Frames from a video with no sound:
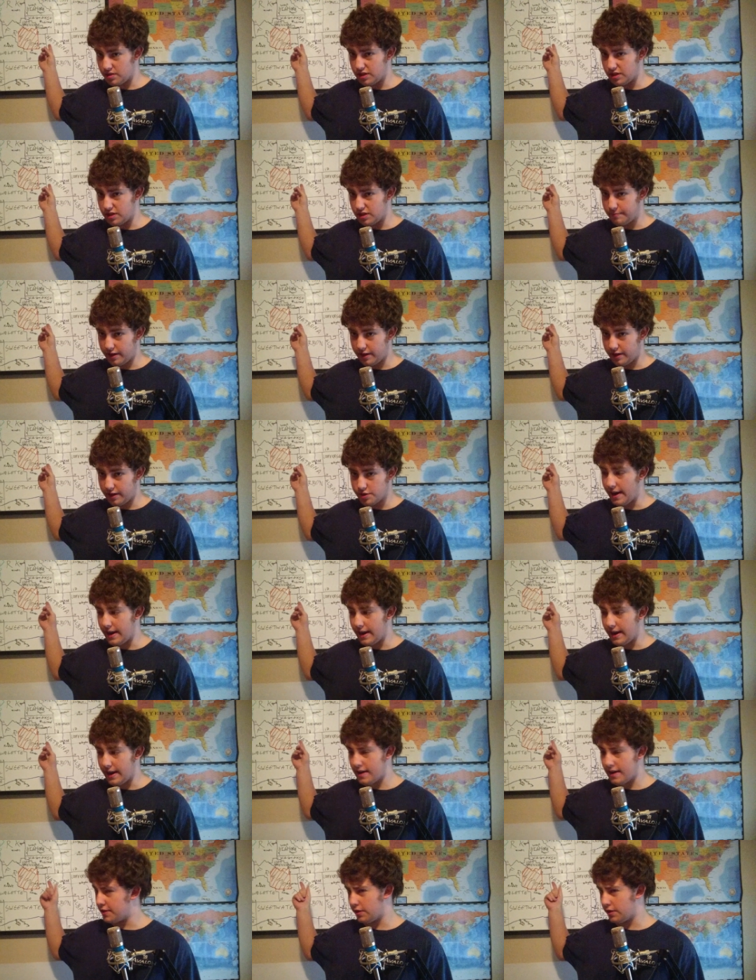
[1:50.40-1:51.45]
as big as
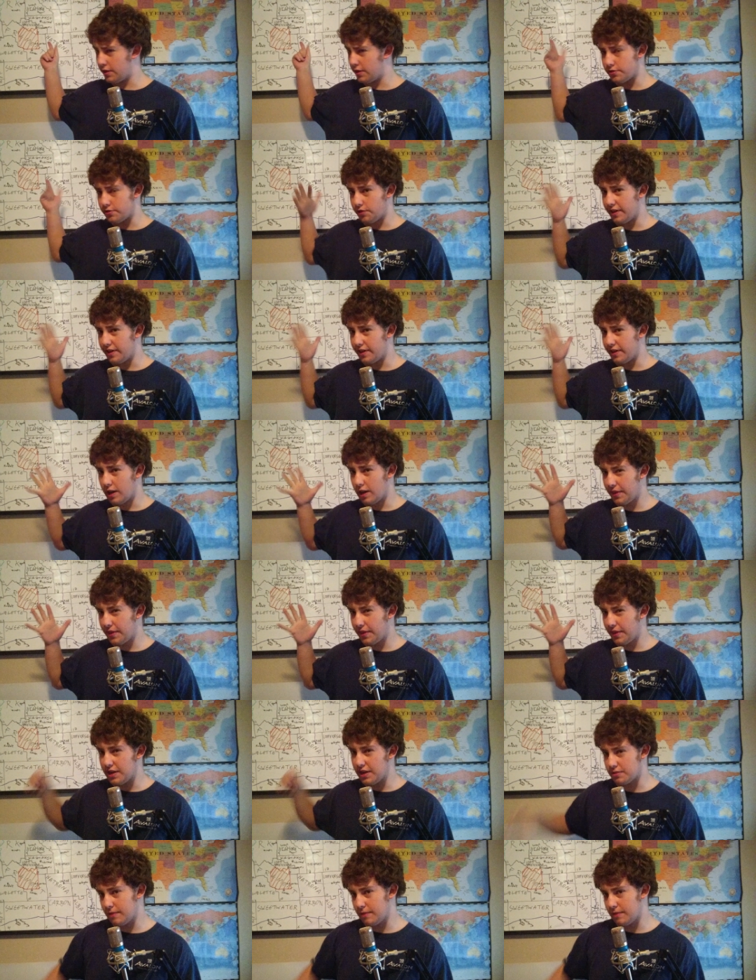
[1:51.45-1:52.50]
Cheyenne. I think there's only a couple
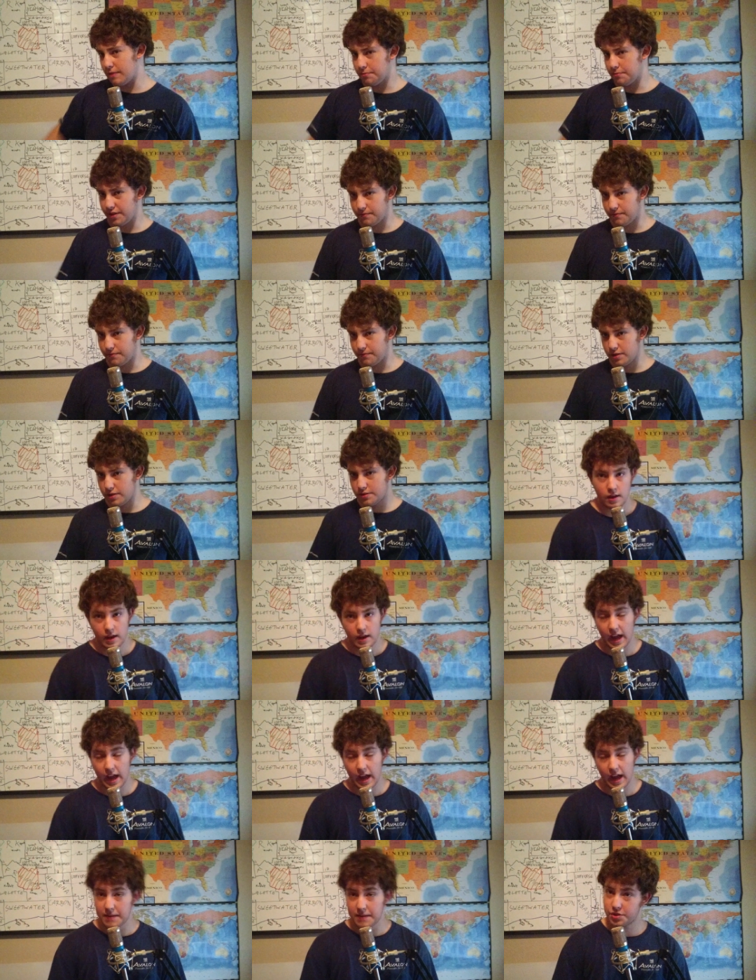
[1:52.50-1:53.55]
thousand people difference.
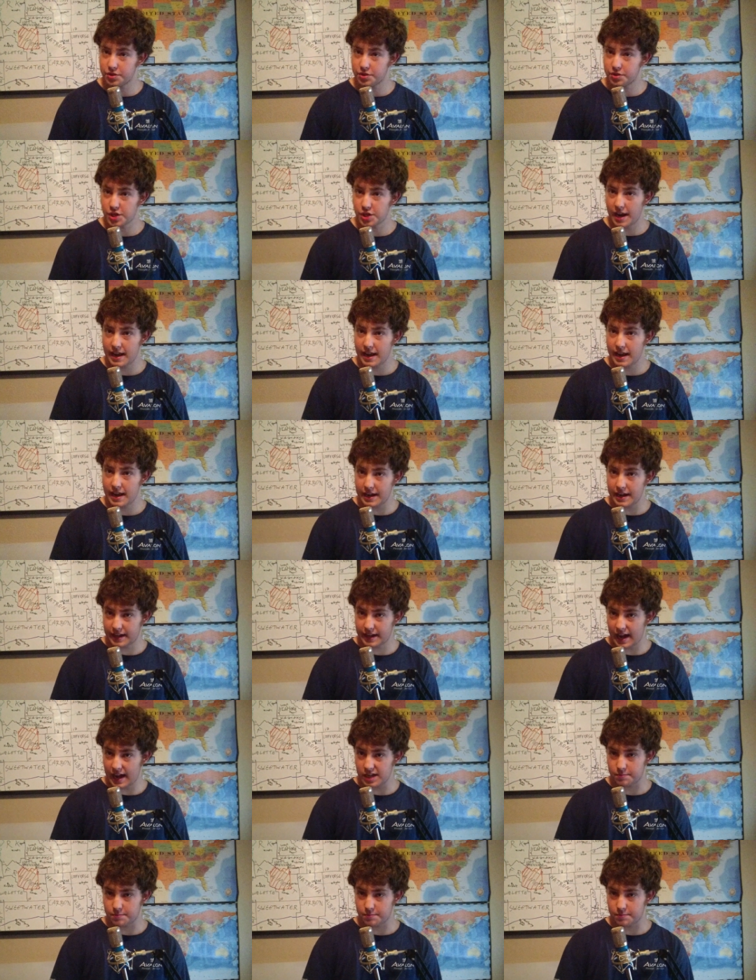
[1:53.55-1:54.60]
And both Cheyenne and
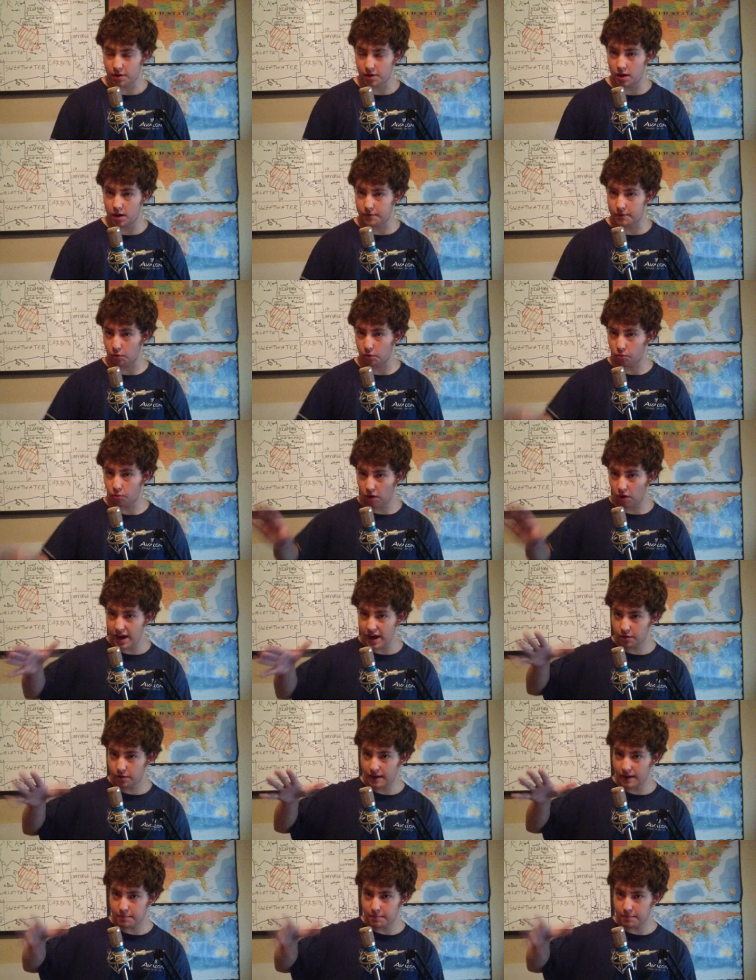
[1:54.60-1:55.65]
Casper hover right
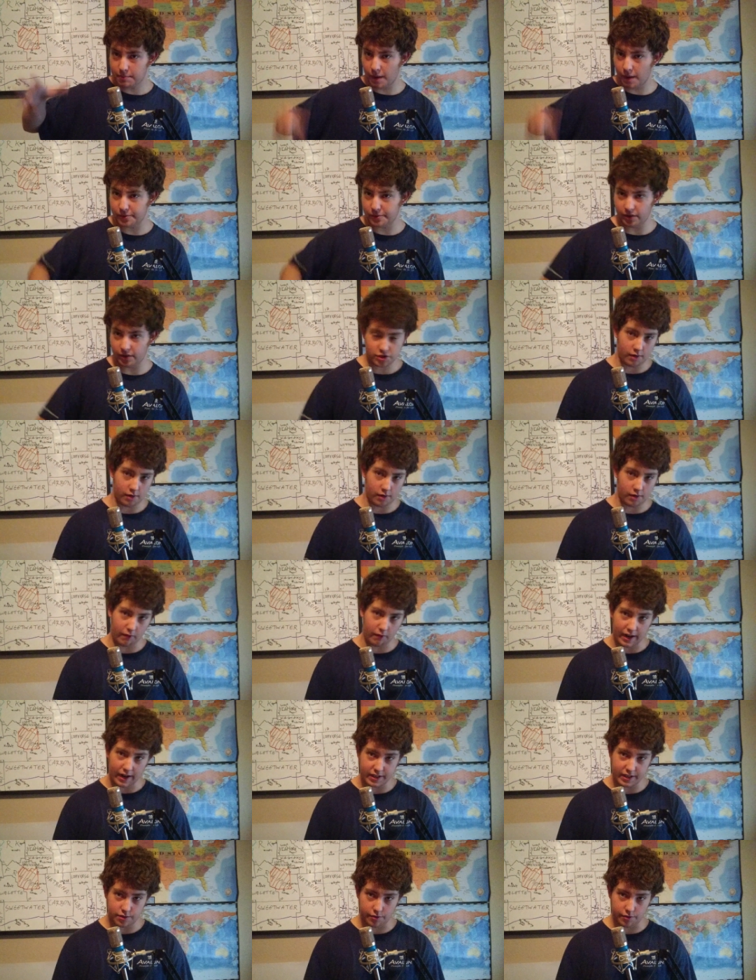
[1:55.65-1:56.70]
around a population of
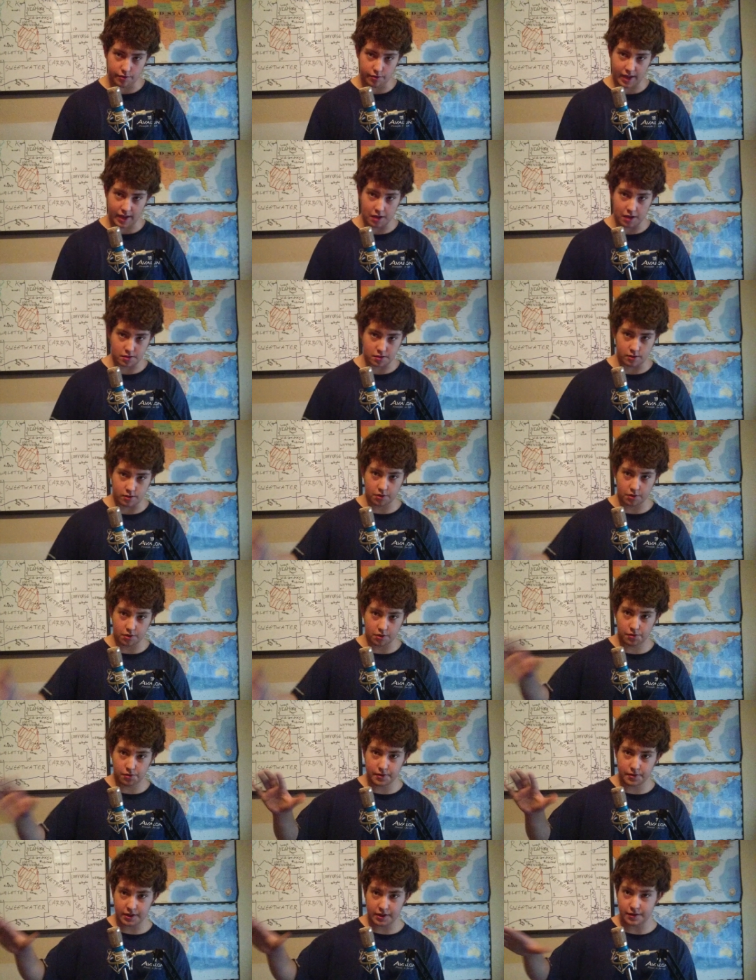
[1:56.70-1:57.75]
92,000,
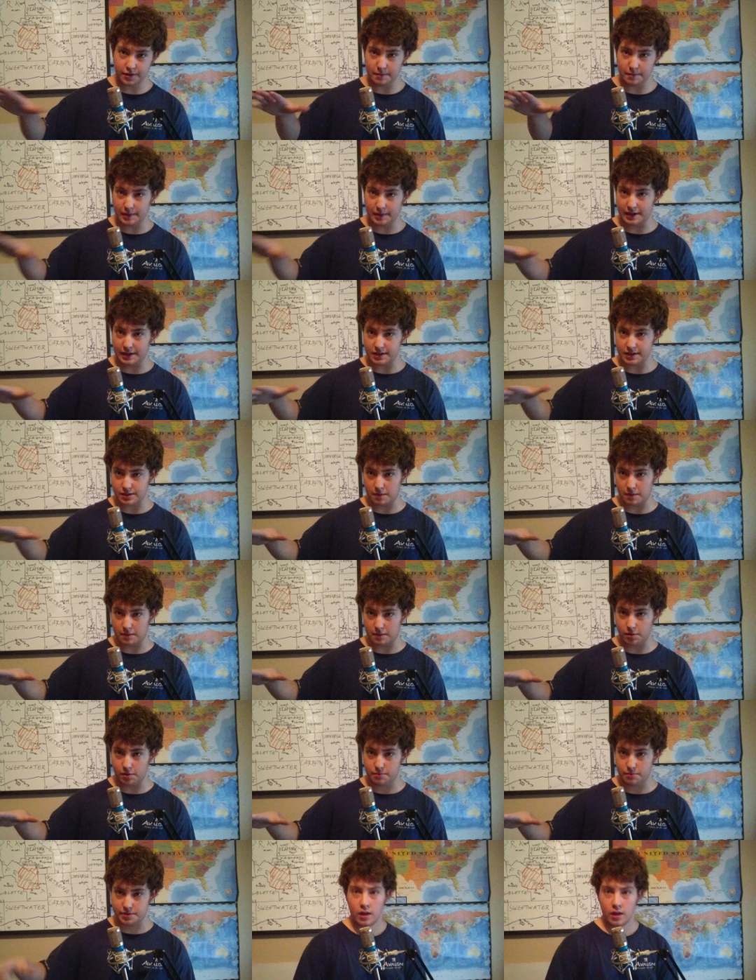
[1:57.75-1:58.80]
including the immediate
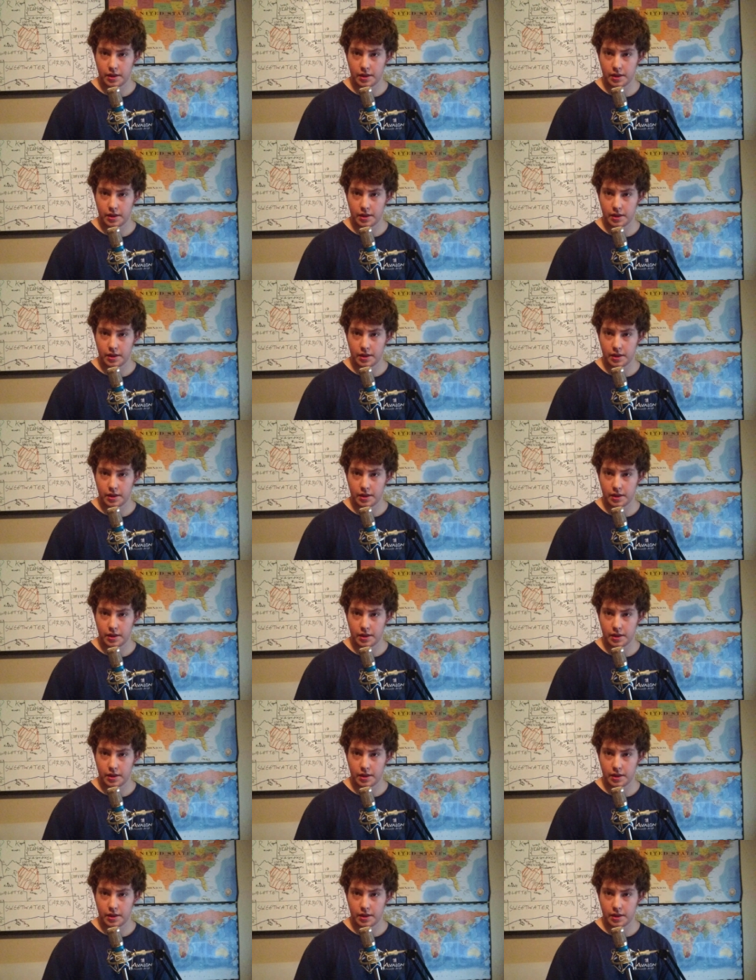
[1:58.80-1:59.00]
suburbs. The